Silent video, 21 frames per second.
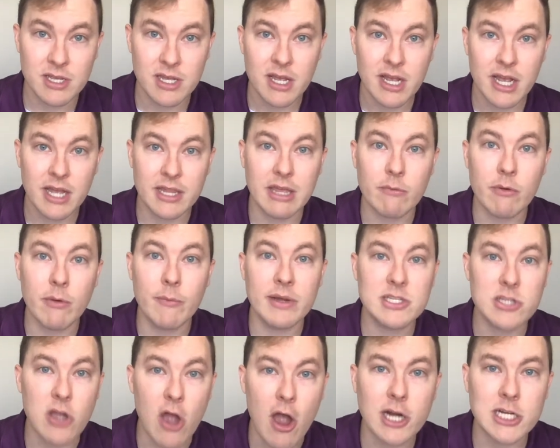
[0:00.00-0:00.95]
and that when we
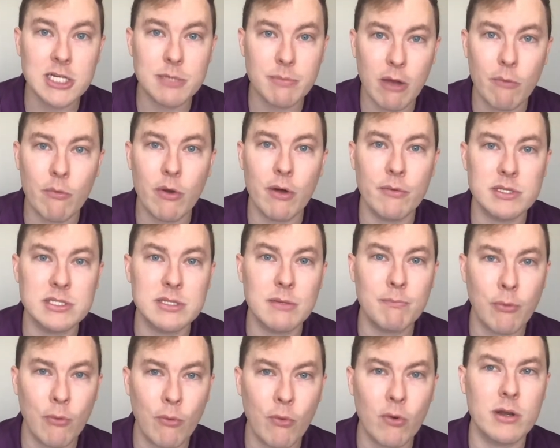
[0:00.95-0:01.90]
talked about what was
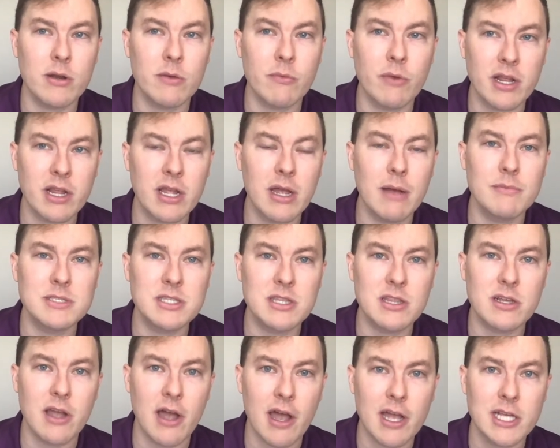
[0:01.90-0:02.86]
important when it comes to the
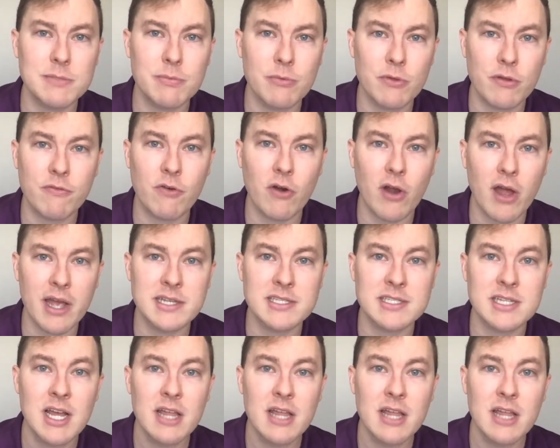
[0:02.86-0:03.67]
gospel of Christ,